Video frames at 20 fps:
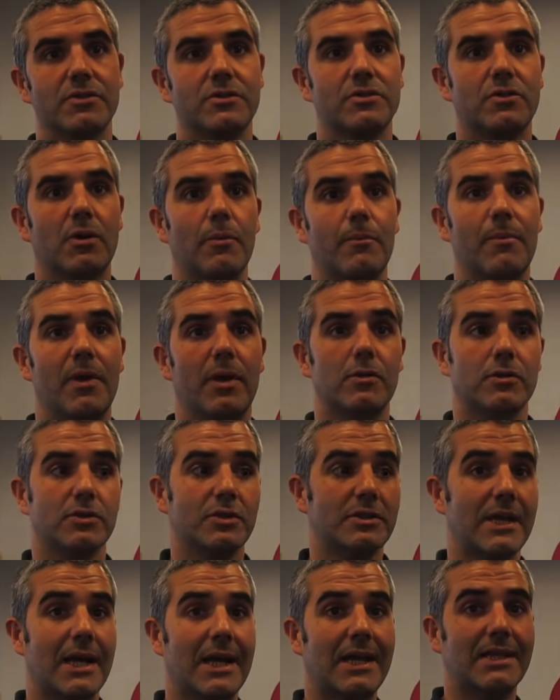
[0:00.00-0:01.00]
So
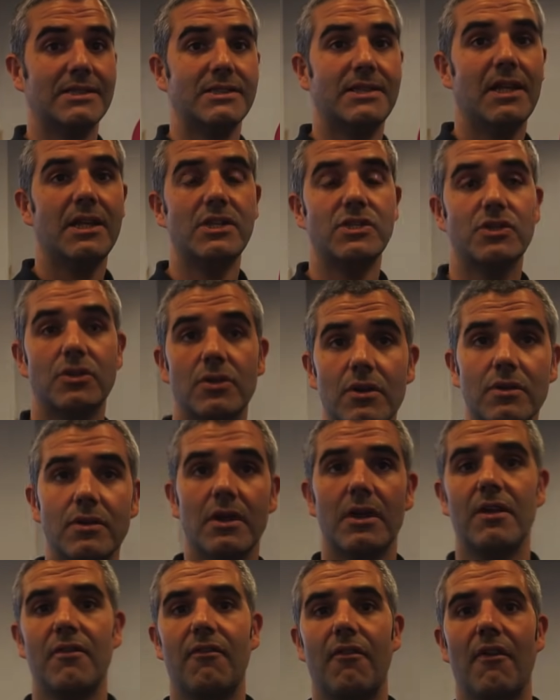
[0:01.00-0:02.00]
because as there is
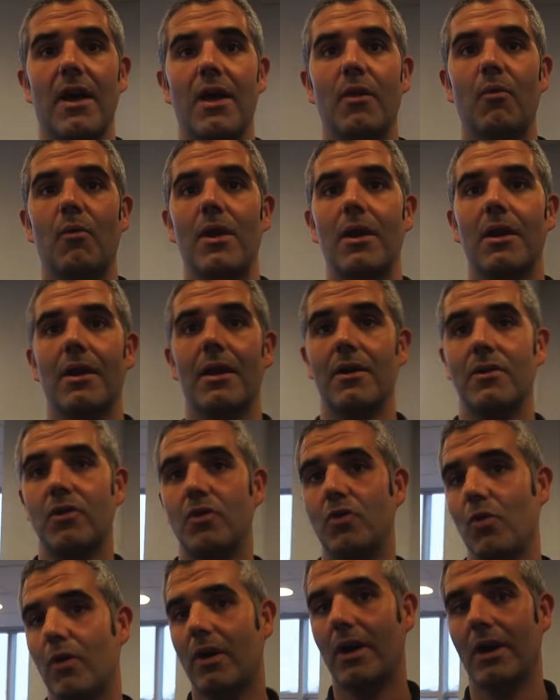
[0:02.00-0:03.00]
not any flywheel
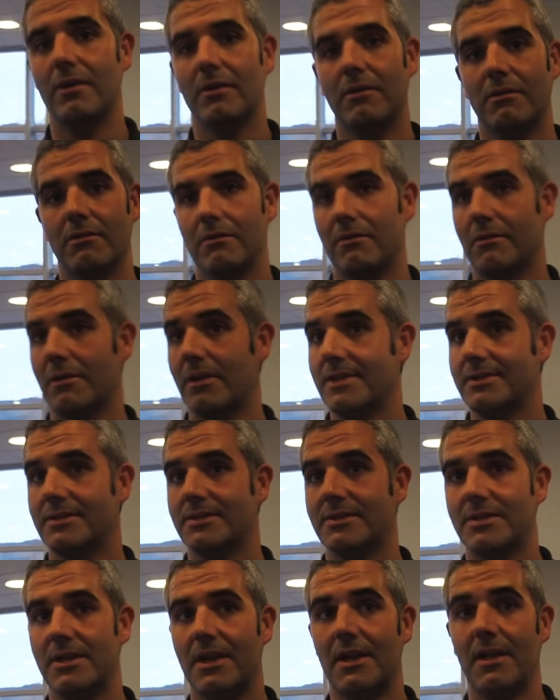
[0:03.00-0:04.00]
and you can,
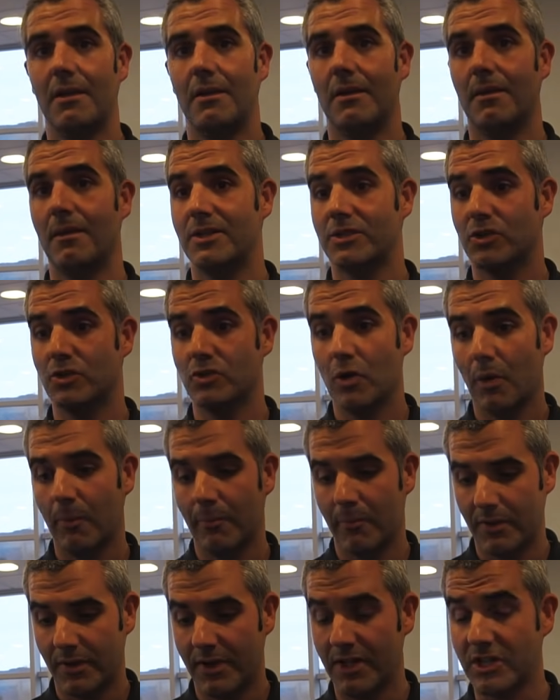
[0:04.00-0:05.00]
let's say,
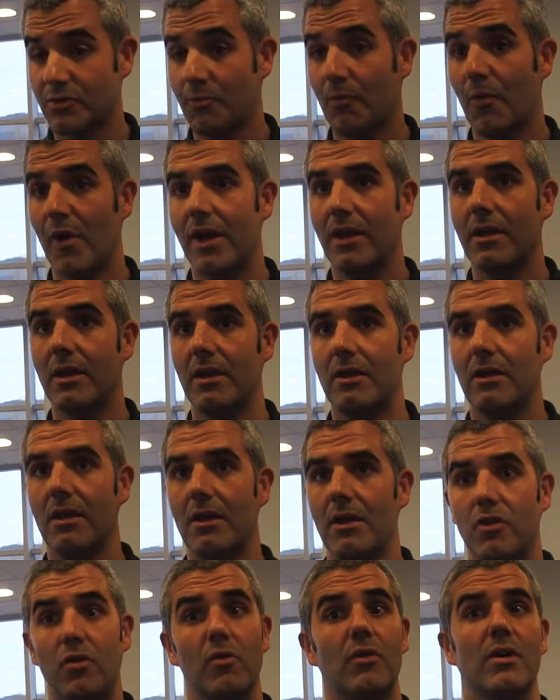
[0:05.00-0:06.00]
stop just braking,
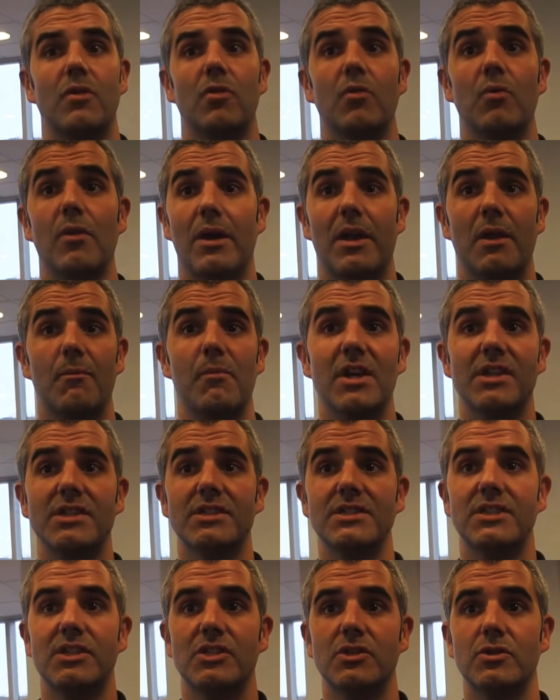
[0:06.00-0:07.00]
you can do an
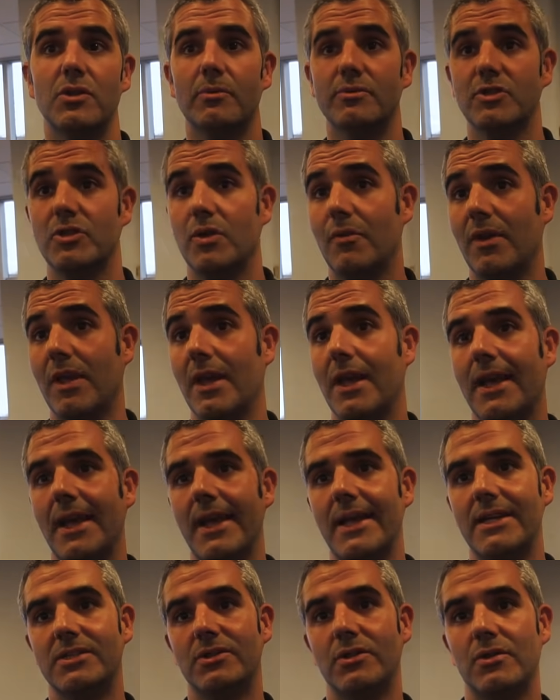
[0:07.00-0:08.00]
emergency stop. So in
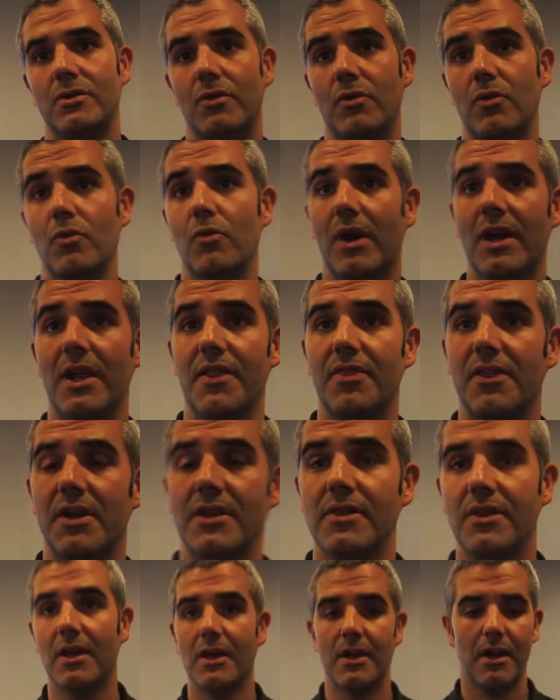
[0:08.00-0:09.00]
case you are at
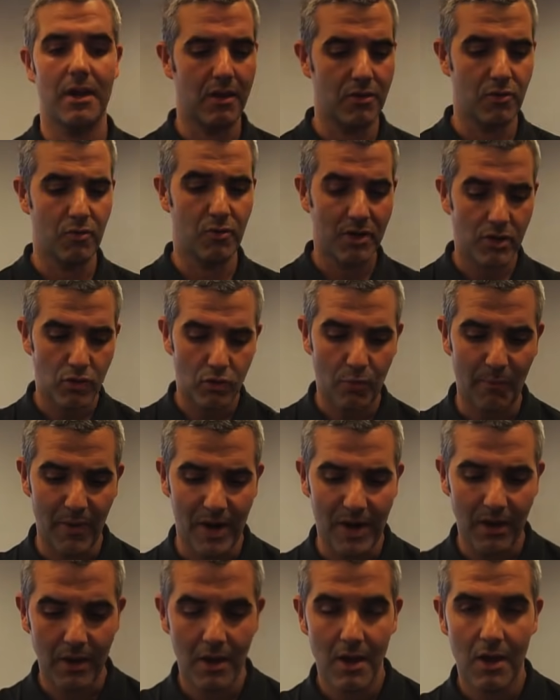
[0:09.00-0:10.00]
30K, you need to
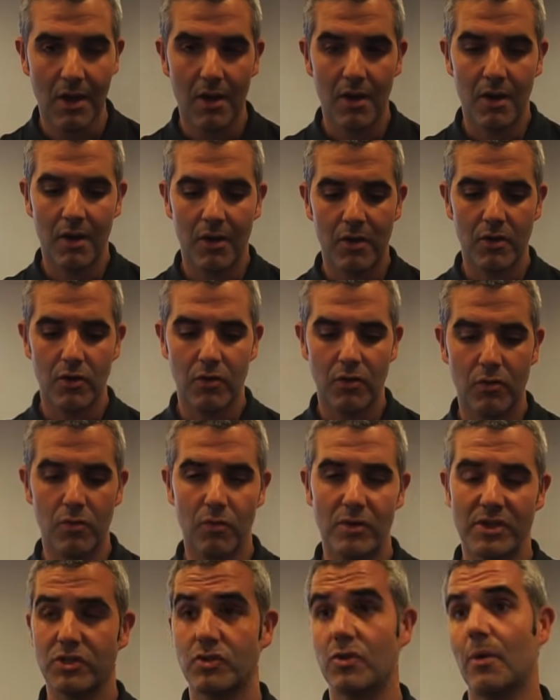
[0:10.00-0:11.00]
brake,
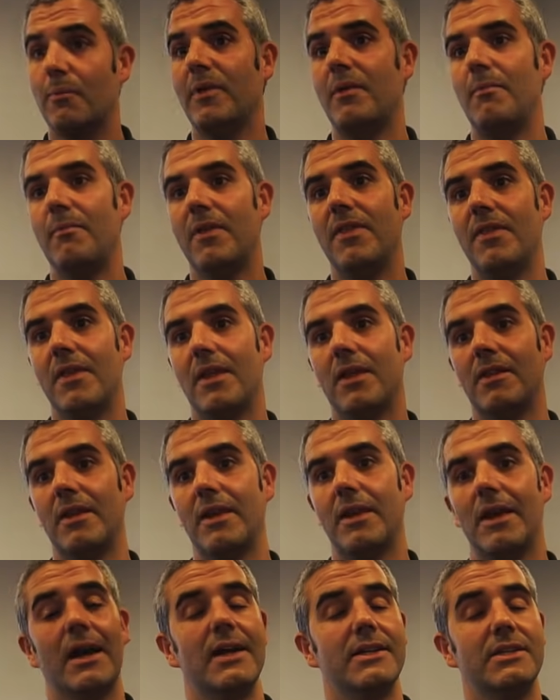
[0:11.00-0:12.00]
you stop
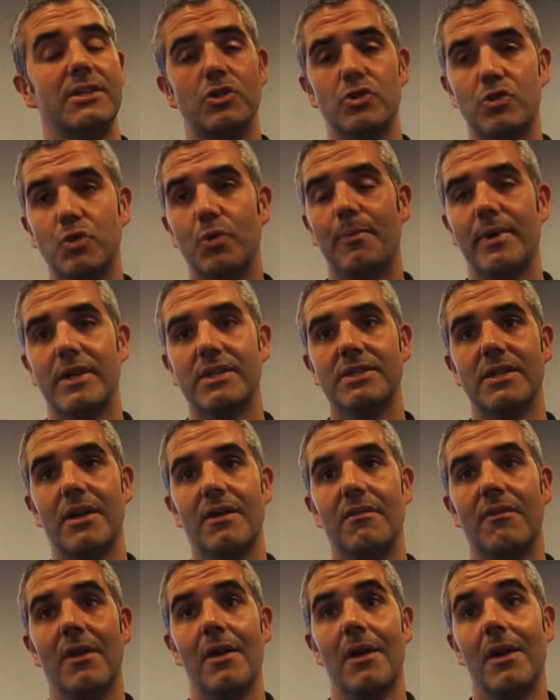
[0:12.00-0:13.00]
immediately, and it's super
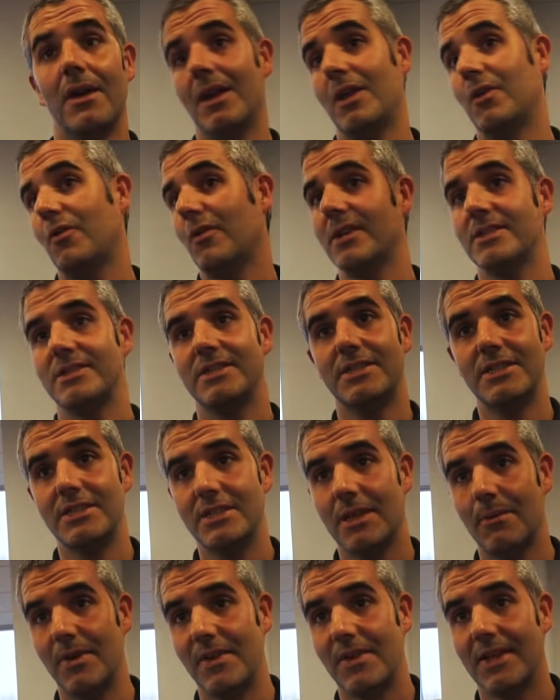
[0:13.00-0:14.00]
safe. In other
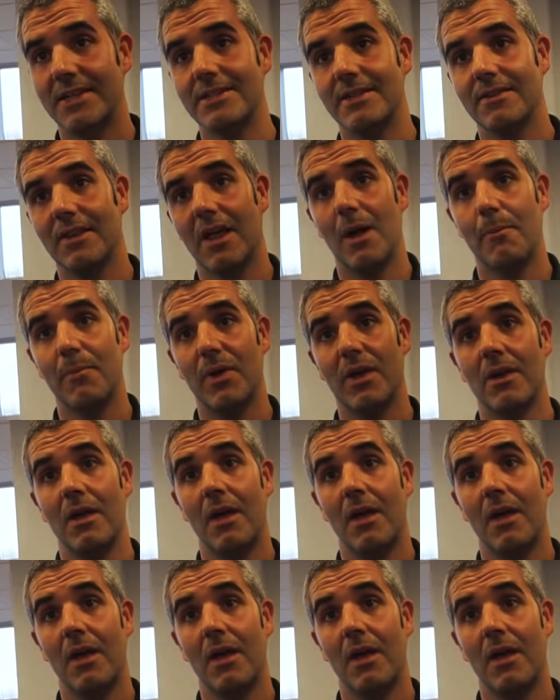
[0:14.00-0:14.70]
systems, it doesn't happen.